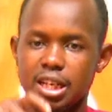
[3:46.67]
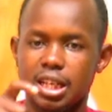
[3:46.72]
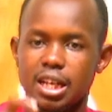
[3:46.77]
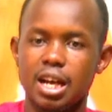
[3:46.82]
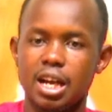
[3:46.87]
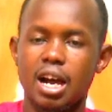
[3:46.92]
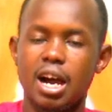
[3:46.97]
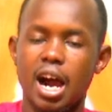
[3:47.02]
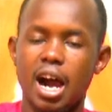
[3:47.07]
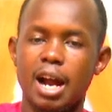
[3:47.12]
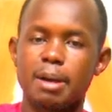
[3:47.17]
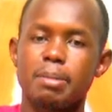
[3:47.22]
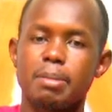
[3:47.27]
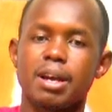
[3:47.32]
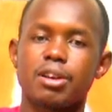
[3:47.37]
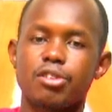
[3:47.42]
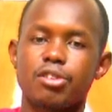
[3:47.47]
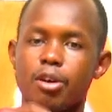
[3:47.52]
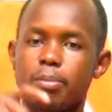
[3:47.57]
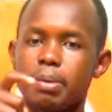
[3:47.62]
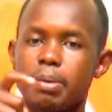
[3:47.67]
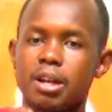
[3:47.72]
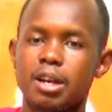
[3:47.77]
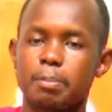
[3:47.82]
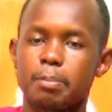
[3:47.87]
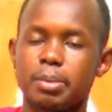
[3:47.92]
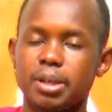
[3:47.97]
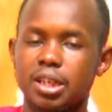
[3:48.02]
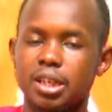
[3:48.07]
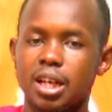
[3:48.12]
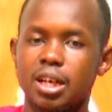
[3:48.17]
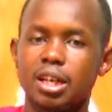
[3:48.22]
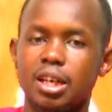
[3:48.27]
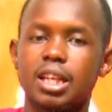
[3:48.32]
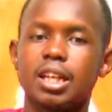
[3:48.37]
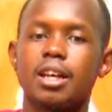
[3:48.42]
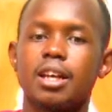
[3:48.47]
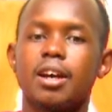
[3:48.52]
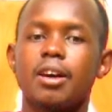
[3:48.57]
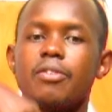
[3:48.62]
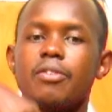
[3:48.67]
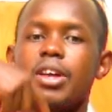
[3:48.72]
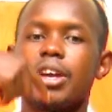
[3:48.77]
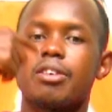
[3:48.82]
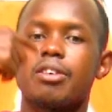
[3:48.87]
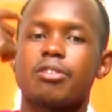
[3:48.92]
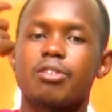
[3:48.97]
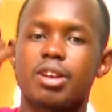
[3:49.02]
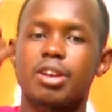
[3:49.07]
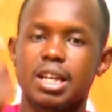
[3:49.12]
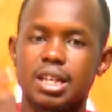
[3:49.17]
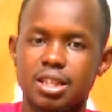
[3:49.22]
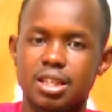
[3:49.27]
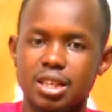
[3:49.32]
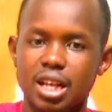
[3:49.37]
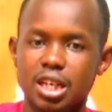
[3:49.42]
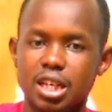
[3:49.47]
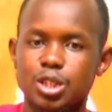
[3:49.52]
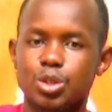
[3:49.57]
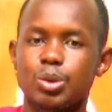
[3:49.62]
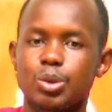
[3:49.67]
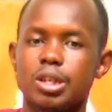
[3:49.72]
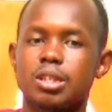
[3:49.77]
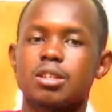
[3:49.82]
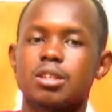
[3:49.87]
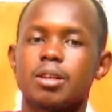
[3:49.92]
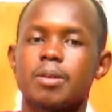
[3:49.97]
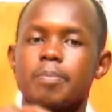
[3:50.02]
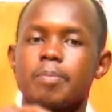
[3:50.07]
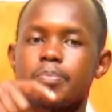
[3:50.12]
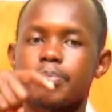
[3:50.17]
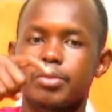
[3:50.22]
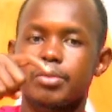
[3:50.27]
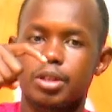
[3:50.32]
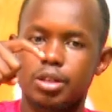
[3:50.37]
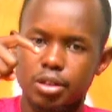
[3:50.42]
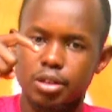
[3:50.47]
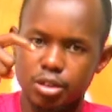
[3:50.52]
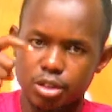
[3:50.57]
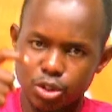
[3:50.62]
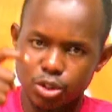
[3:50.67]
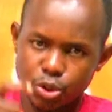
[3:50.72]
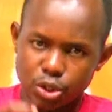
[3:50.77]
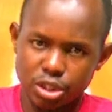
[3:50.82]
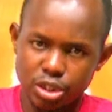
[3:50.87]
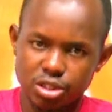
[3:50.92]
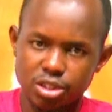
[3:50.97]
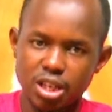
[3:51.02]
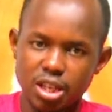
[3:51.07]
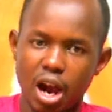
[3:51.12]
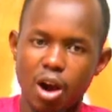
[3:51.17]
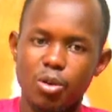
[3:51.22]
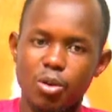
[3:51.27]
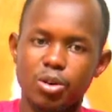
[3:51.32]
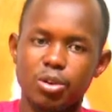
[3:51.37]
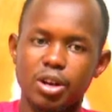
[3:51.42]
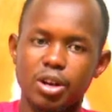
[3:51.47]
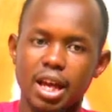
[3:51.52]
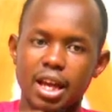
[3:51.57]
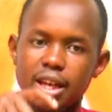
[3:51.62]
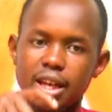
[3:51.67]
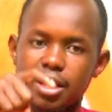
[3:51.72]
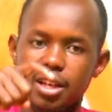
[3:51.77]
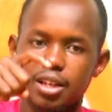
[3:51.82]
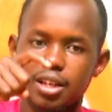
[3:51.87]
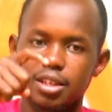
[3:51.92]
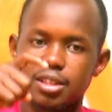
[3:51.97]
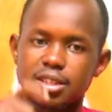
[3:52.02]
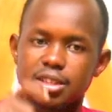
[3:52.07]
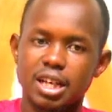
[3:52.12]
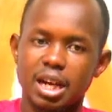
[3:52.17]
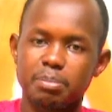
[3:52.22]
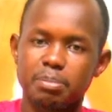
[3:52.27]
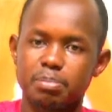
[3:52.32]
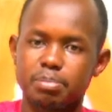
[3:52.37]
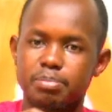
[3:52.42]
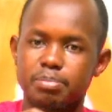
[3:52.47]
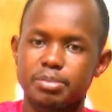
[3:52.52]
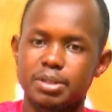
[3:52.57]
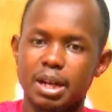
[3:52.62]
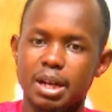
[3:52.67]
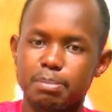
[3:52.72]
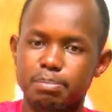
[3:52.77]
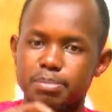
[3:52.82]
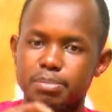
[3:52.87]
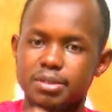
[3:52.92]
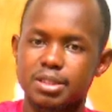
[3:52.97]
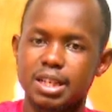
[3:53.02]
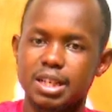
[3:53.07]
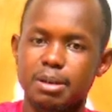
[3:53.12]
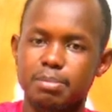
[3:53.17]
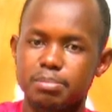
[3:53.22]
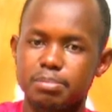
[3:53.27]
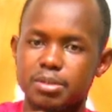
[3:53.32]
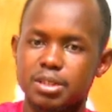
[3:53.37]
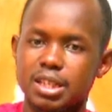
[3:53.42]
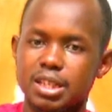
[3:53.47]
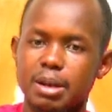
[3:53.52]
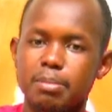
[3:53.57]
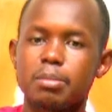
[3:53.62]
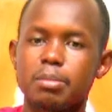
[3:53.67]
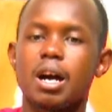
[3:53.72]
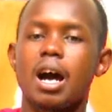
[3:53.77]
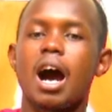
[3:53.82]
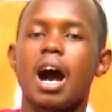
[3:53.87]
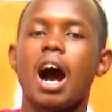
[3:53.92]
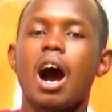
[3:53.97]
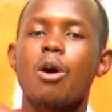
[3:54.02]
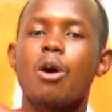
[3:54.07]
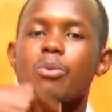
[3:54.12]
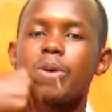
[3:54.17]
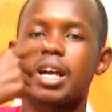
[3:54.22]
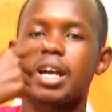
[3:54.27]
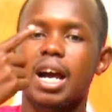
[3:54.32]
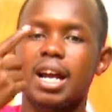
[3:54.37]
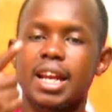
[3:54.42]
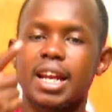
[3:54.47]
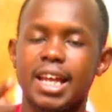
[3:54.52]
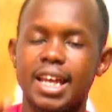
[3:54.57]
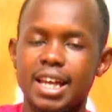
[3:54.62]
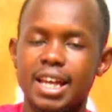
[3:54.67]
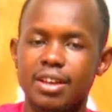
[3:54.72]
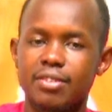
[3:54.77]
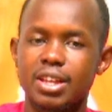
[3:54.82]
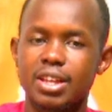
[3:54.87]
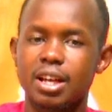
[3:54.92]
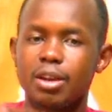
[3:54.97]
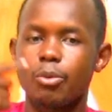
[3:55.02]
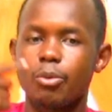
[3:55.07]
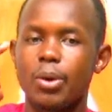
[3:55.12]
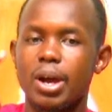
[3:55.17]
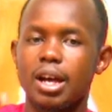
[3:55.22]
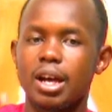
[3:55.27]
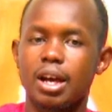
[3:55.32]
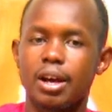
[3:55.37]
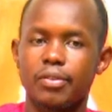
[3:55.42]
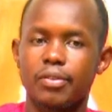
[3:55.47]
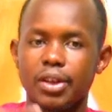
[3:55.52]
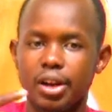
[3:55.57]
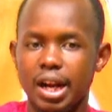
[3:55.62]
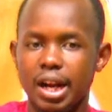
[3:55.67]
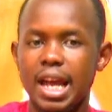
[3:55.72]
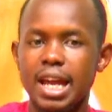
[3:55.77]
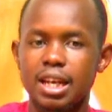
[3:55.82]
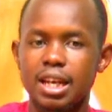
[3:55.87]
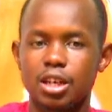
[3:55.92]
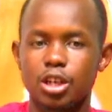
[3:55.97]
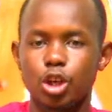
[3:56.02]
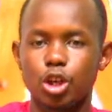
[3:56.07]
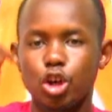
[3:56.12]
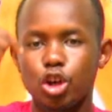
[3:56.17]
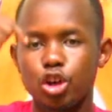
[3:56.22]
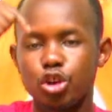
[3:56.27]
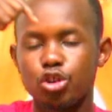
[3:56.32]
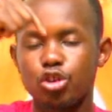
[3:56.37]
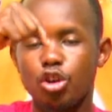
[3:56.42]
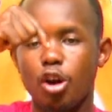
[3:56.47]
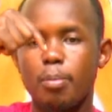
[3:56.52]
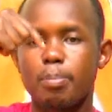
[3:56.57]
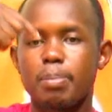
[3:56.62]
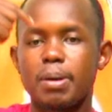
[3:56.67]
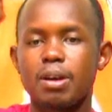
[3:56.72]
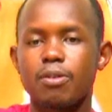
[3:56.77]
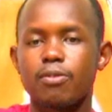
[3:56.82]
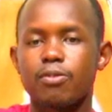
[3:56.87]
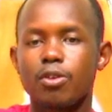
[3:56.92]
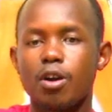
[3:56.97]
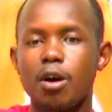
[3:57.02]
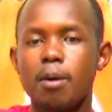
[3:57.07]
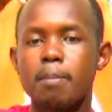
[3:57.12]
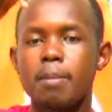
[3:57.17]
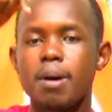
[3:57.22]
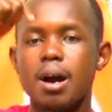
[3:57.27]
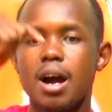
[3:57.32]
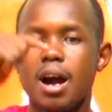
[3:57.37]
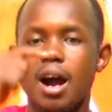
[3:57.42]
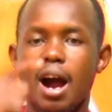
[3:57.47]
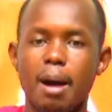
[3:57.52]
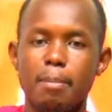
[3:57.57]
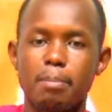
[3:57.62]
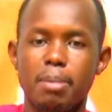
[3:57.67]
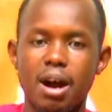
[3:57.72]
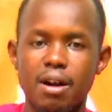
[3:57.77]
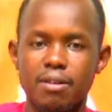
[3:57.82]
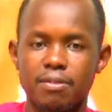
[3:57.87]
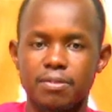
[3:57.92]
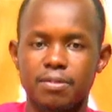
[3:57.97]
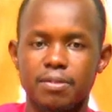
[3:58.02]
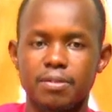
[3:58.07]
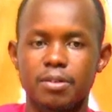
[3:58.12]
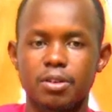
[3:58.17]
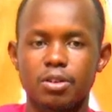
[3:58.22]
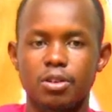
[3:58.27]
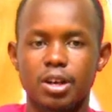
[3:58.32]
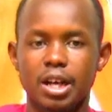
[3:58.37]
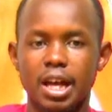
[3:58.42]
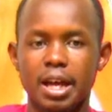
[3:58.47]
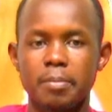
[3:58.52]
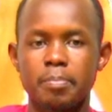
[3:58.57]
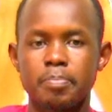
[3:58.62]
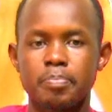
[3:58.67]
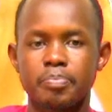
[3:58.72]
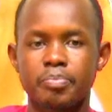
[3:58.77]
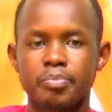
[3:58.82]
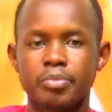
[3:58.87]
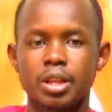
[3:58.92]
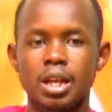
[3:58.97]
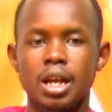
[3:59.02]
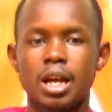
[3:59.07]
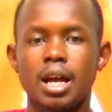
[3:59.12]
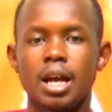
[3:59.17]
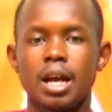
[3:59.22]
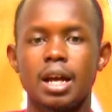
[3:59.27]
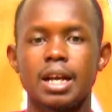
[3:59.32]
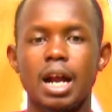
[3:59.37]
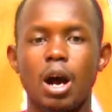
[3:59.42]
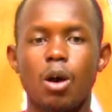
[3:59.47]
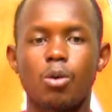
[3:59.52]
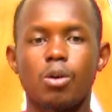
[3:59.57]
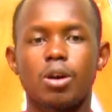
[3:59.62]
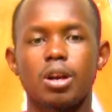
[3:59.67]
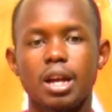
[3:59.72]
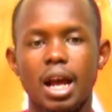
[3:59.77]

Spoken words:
And by dropping repeatedly, they create that sweet sound. Okay? Tap, tap, tap, tap. How we can hear the rain dropping from above. Okay? Now, line